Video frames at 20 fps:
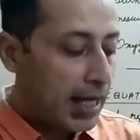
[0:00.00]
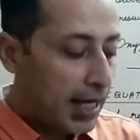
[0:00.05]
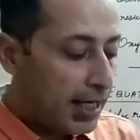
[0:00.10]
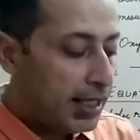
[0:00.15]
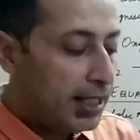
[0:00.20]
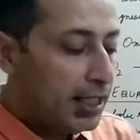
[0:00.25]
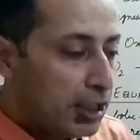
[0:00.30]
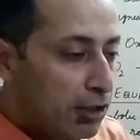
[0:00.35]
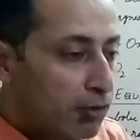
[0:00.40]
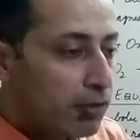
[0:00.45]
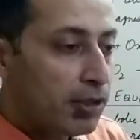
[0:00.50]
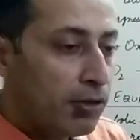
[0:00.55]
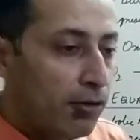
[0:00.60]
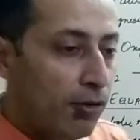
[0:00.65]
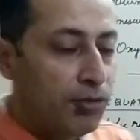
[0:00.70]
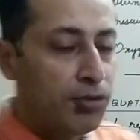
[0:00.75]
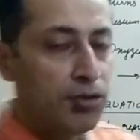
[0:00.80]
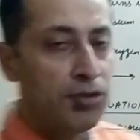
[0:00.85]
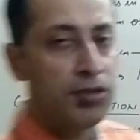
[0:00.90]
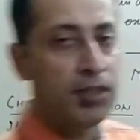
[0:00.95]
And you can
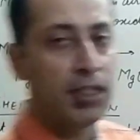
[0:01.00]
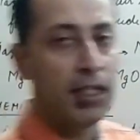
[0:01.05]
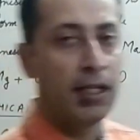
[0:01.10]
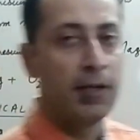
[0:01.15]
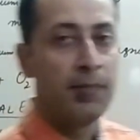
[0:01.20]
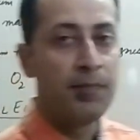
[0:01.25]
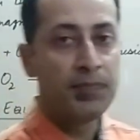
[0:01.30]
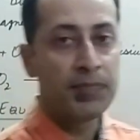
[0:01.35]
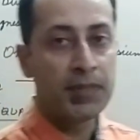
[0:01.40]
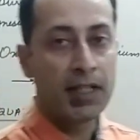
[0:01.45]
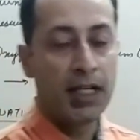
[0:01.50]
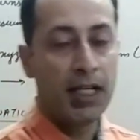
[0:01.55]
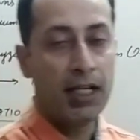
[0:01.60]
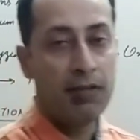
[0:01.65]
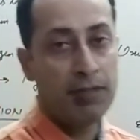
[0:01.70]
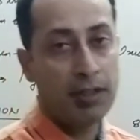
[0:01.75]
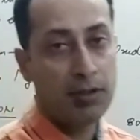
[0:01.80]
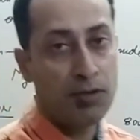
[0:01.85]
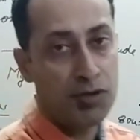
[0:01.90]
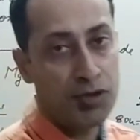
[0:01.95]
also say,
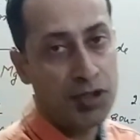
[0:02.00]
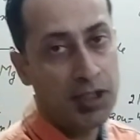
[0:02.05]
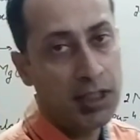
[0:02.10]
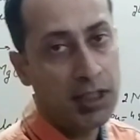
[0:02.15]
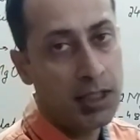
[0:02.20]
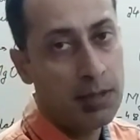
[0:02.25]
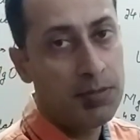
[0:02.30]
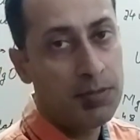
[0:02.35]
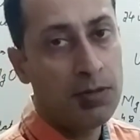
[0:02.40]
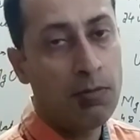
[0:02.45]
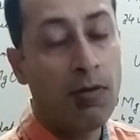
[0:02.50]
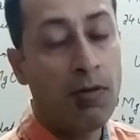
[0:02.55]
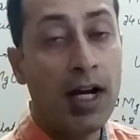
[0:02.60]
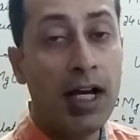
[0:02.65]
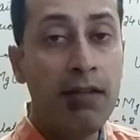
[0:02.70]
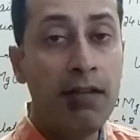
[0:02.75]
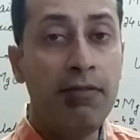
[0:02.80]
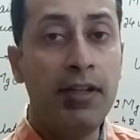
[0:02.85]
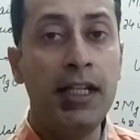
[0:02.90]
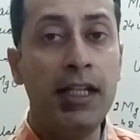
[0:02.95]
if the question comes,
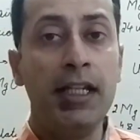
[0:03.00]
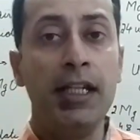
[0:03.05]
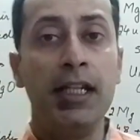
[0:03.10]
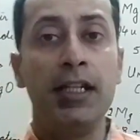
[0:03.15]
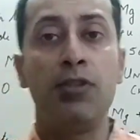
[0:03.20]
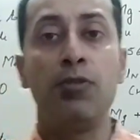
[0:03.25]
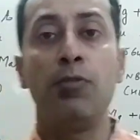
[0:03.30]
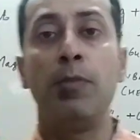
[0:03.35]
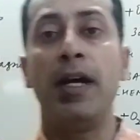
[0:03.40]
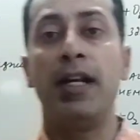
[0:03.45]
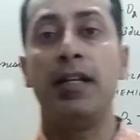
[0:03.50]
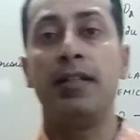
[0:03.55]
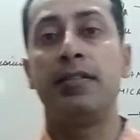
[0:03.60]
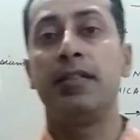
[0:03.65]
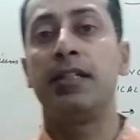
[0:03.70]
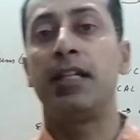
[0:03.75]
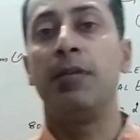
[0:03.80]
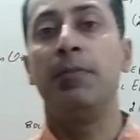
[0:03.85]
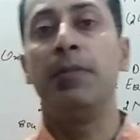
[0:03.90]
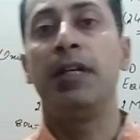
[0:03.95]
why we need to balance
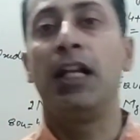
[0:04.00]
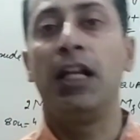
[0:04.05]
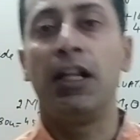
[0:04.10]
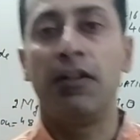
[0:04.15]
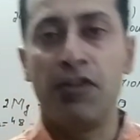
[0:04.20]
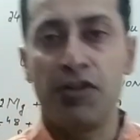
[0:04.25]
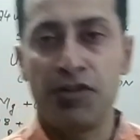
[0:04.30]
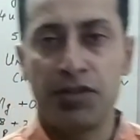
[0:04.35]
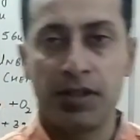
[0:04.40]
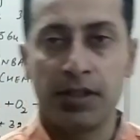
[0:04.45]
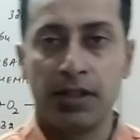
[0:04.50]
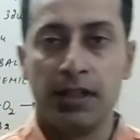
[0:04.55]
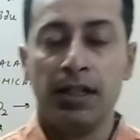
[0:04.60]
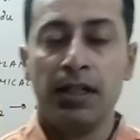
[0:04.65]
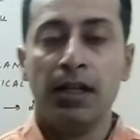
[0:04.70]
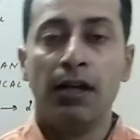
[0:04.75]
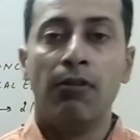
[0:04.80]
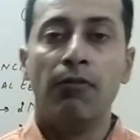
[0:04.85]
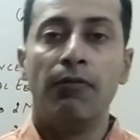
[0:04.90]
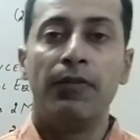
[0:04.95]
the chemical
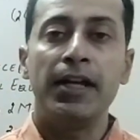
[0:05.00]
equation?